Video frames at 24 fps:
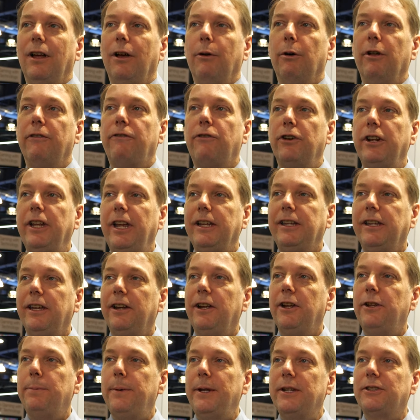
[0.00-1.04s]
Well, 48
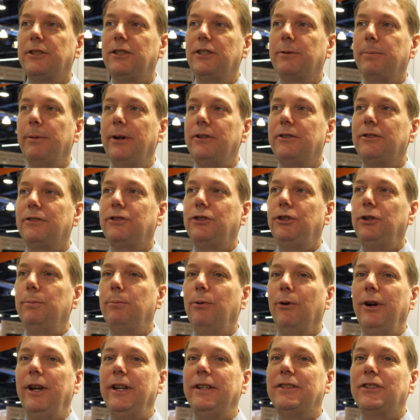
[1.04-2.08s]
gigabits is about
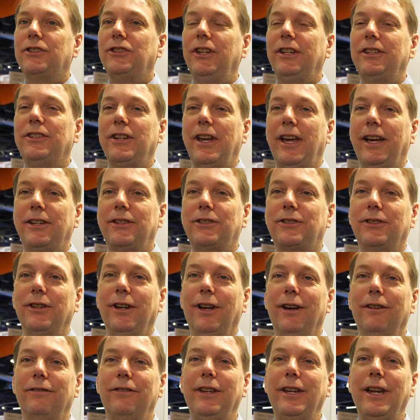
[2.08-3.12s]
2.6x
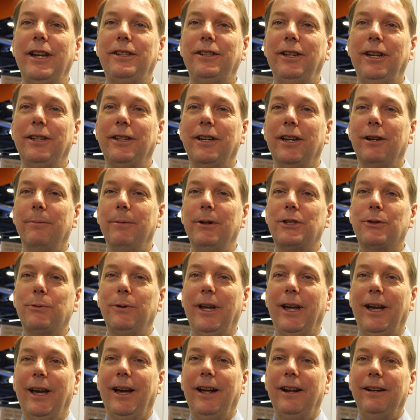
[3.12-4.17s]
of the 18 gigabits
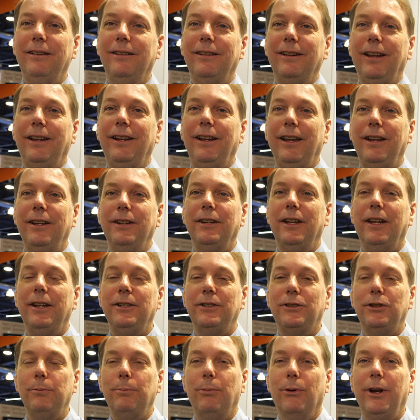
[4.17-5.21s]
we had in
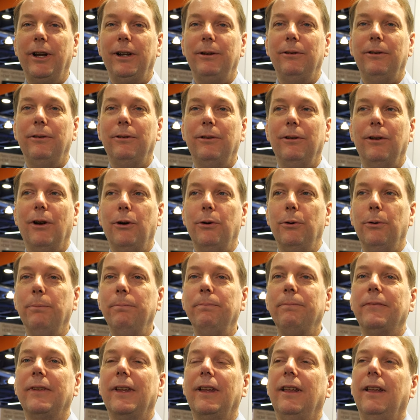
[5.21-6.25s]
2.0.
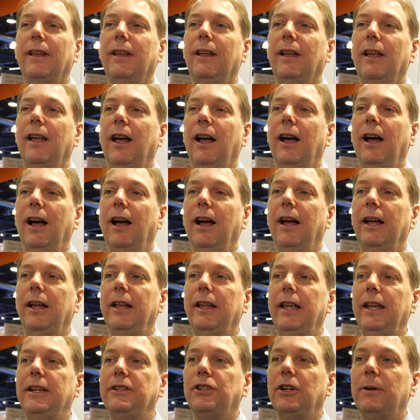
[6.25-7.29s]

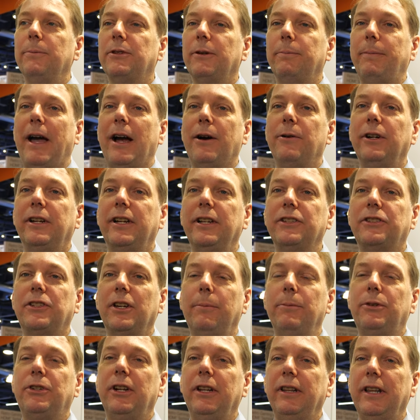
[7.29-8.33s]
In terms of power
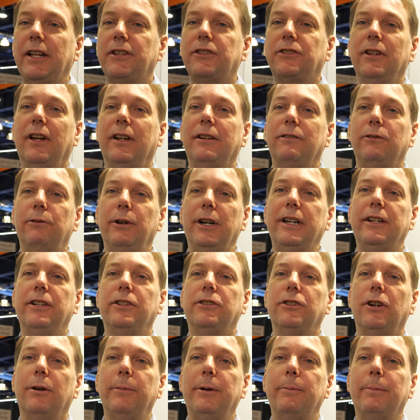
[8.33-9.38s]
consumption, that's not really
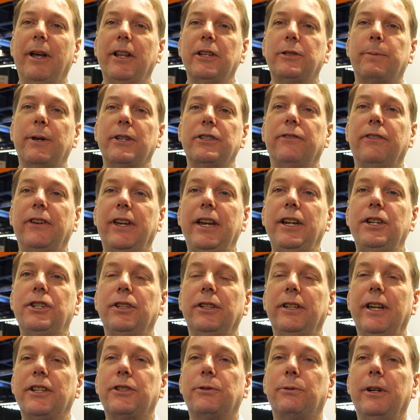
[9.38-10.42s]
determined by the
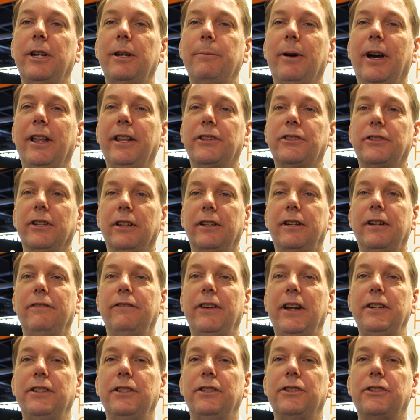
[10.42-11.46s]
specification, that's really by the silicon
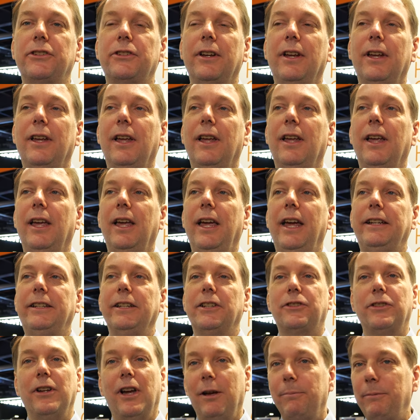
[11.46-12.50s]
vendors. It
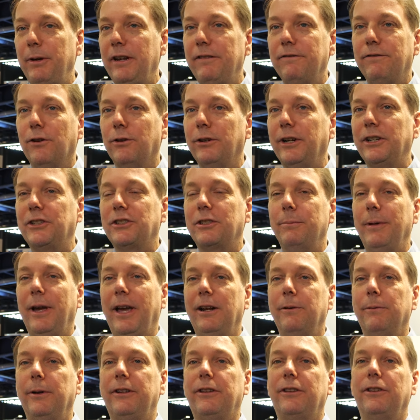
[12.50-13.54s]
does not mean 4x the
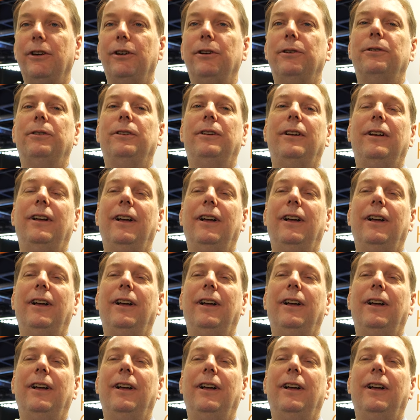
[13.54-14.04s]
bandwidth, though.